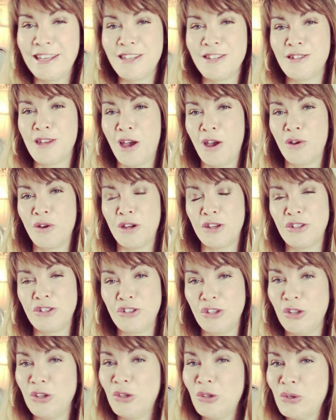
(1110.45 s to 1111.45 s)
So
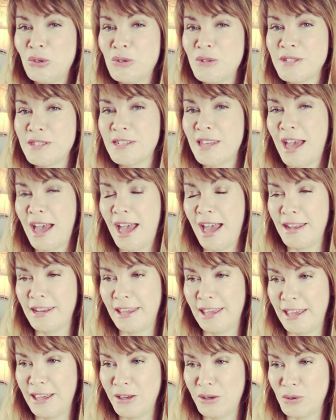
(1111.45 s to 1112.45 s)
shoes and
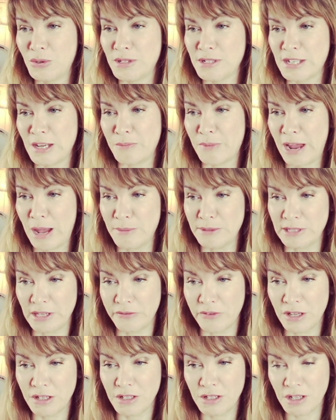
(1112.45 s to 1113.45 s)
heels that perhaps
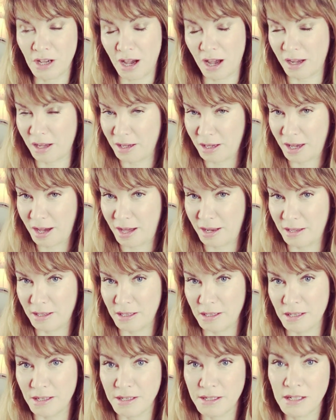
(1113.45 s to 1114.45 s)
have darker
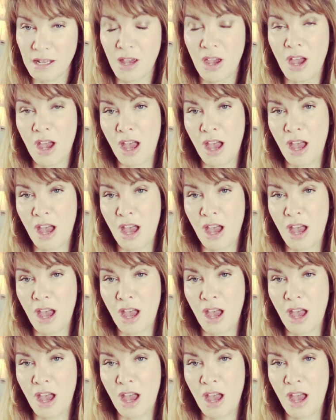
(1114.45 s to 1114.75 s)
colours,